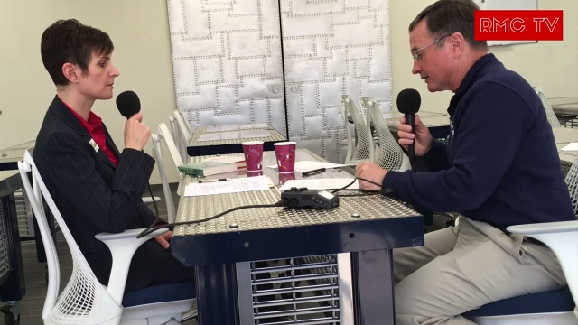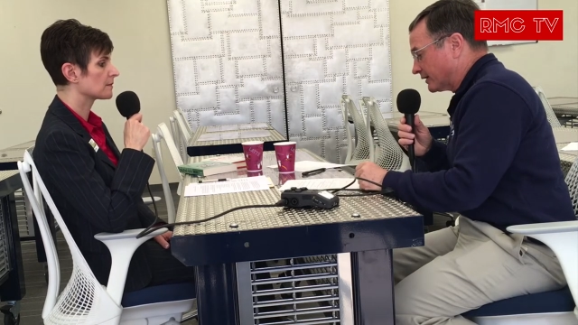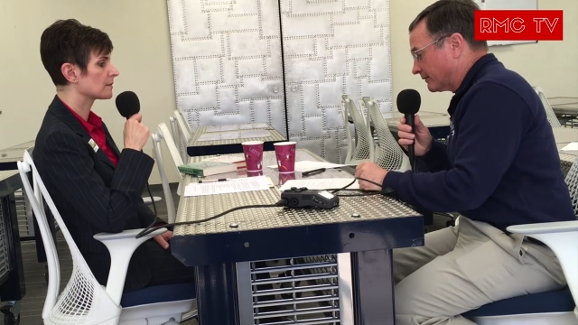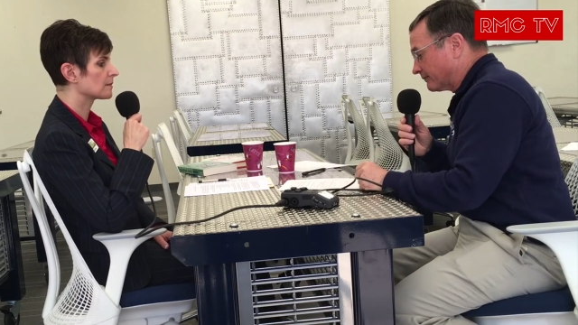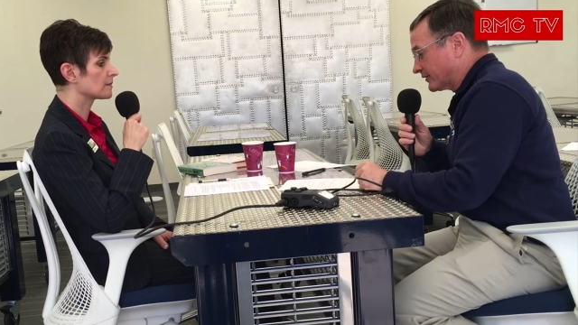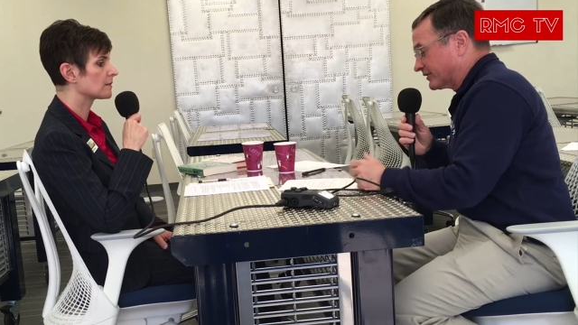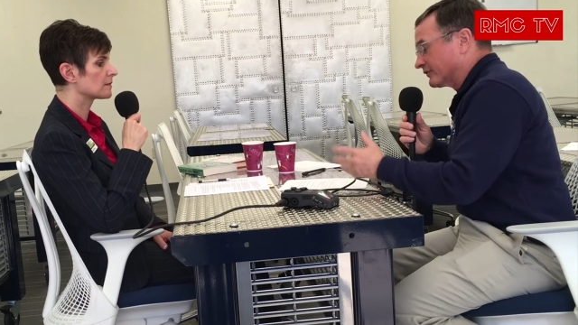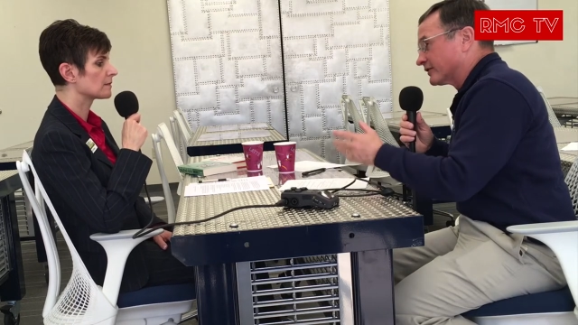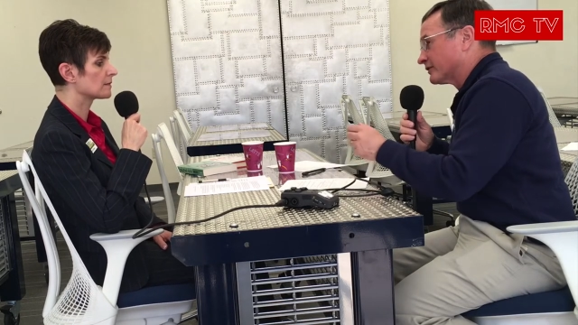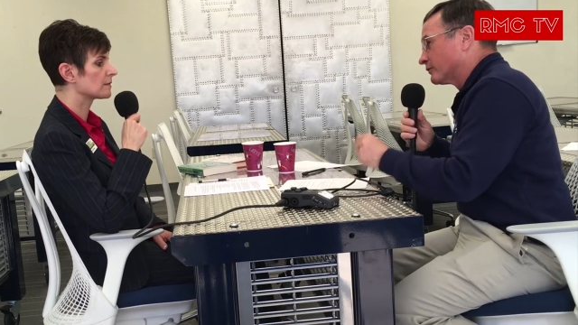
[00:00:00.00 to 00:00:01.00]
Speaker 1: Um, it
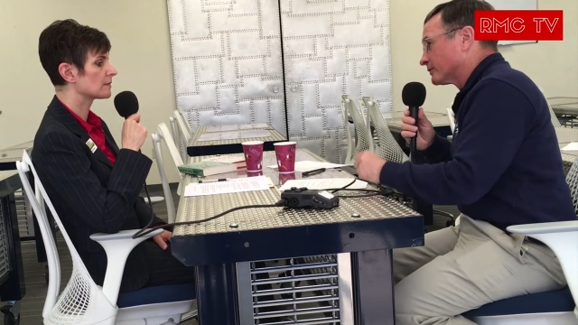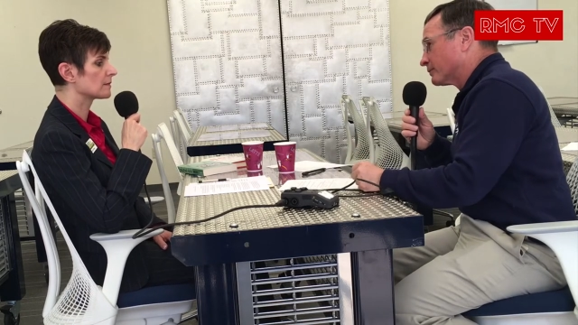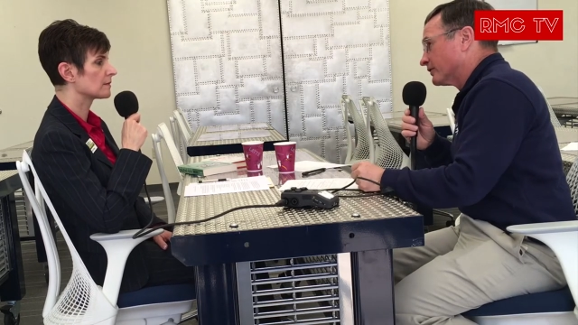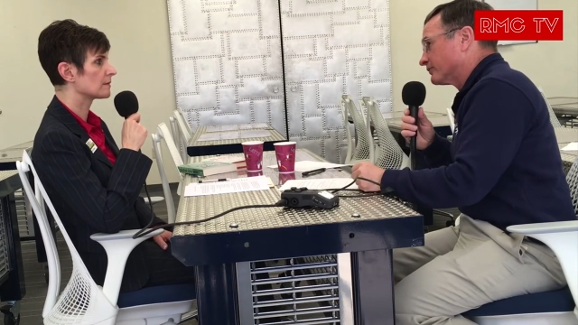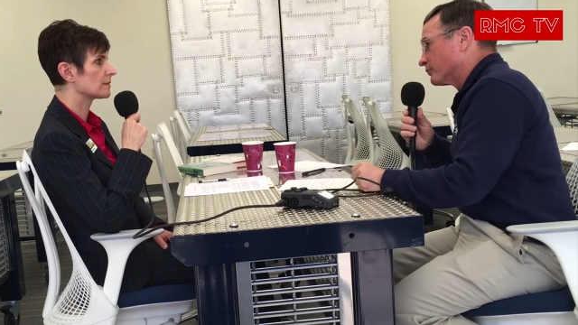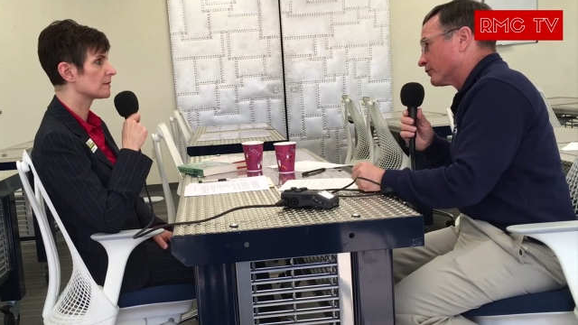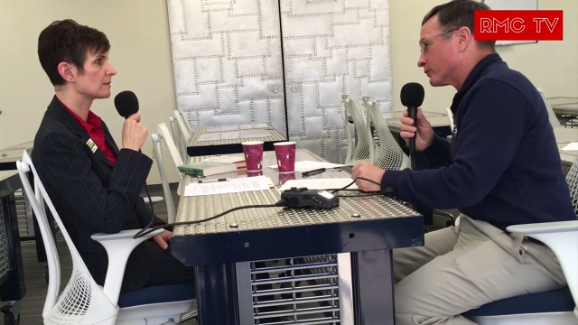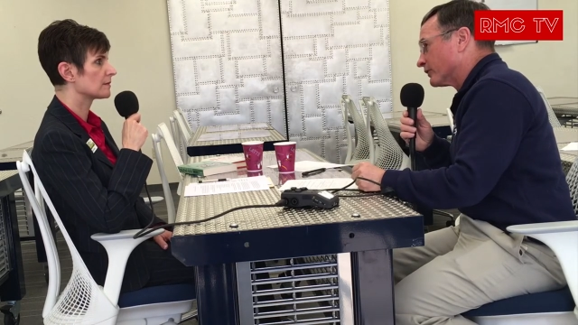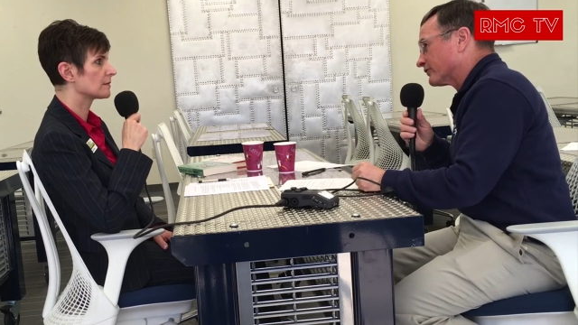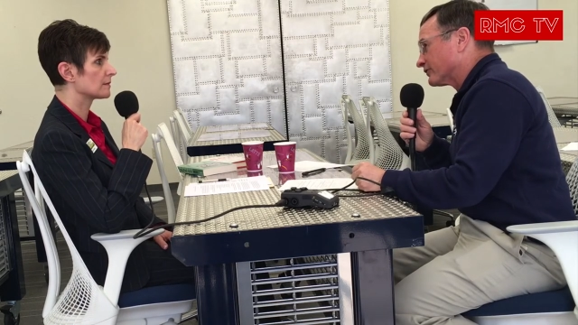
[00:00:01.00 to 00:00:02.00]
sounds like you went to
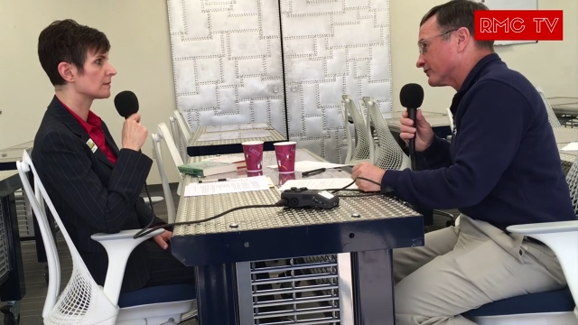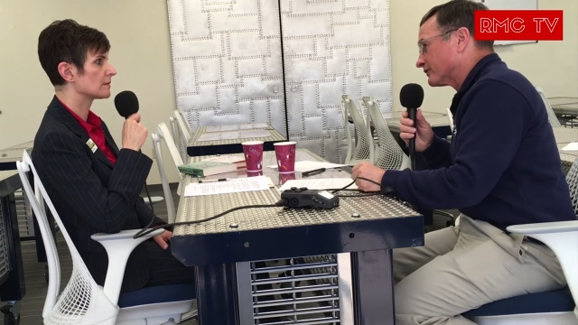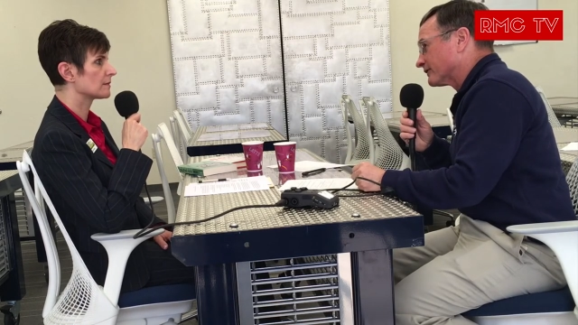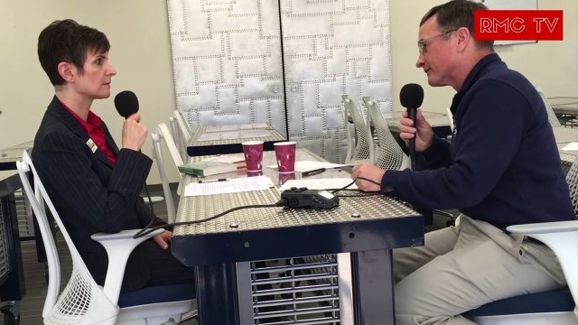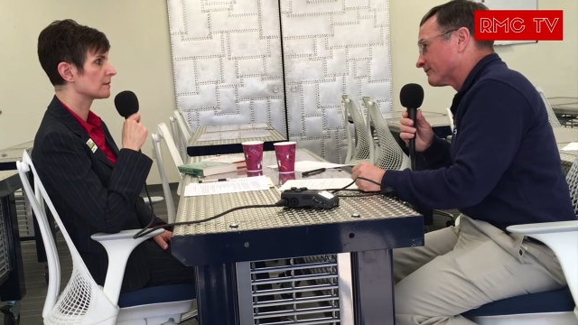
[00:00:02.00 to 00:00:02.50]
than once too.